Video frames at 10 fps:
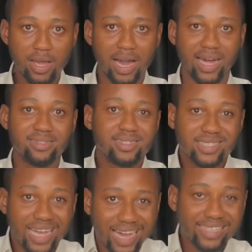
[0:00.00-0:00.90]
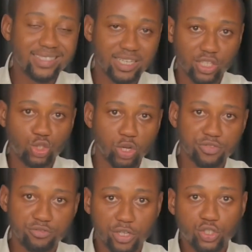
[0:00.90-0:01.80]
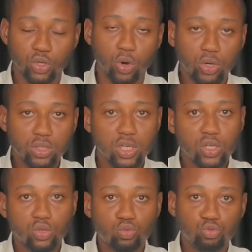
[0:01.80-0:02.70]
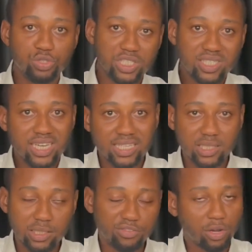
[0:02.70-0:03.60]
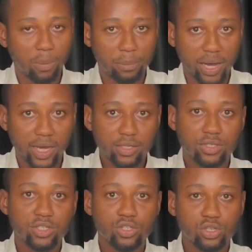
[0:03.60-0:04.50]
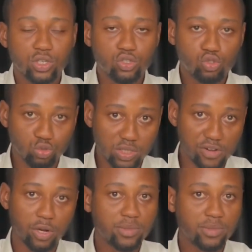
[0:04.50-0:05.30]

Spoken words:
and sign a joint venture with a developer to develop